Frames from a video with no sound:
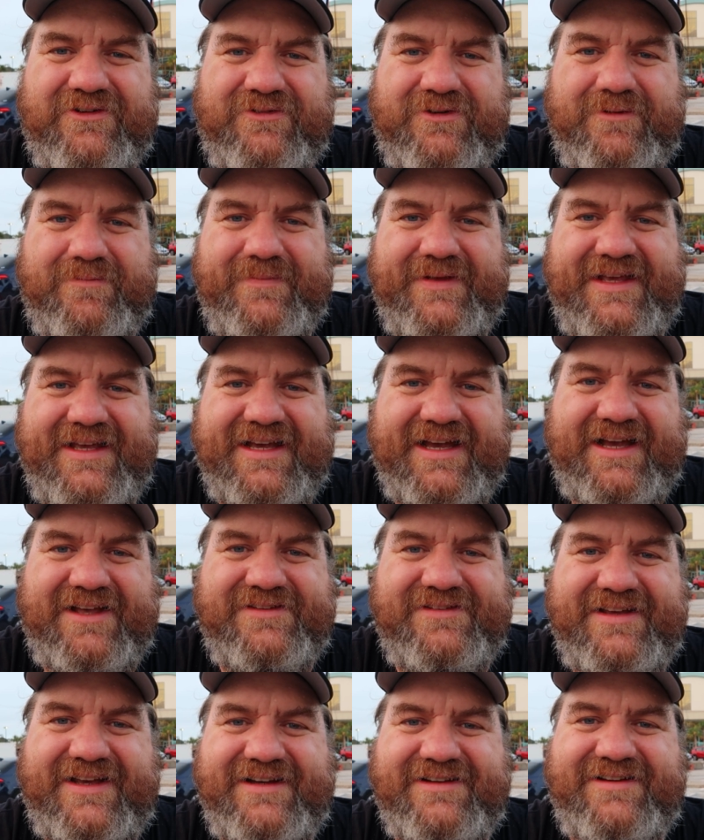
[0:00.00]
for me
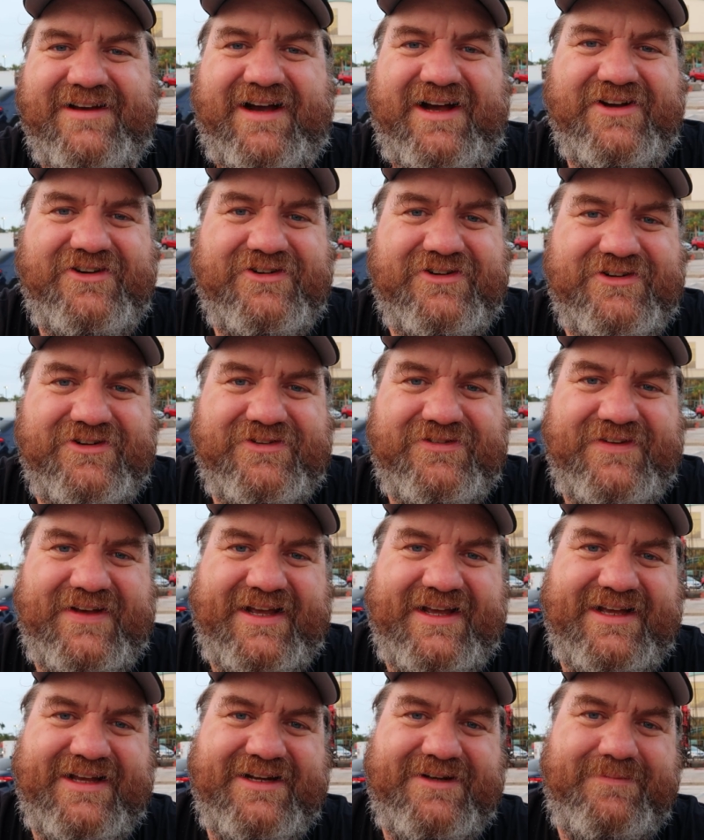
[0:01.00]
as a Dodgers
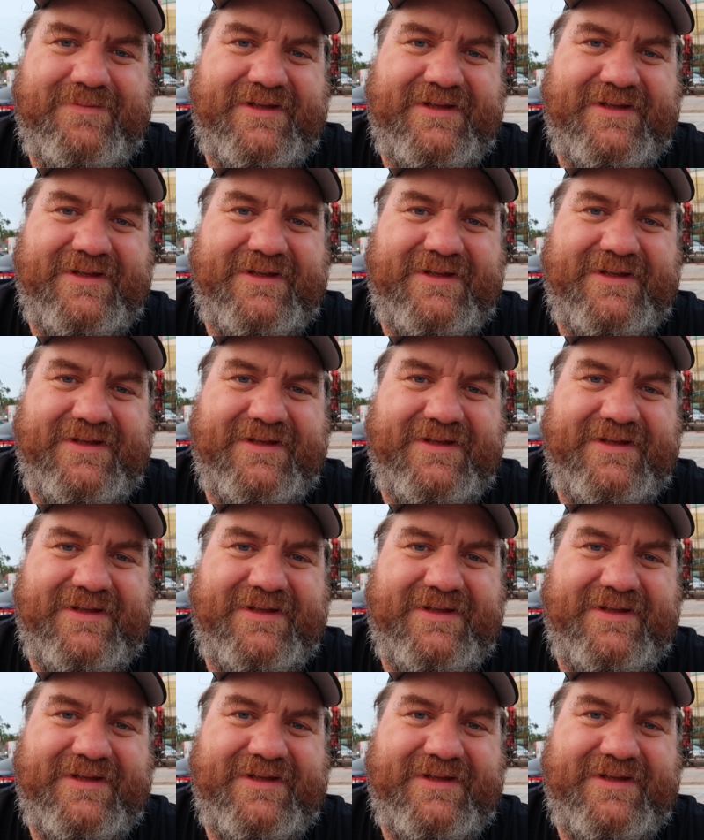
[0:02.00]
fan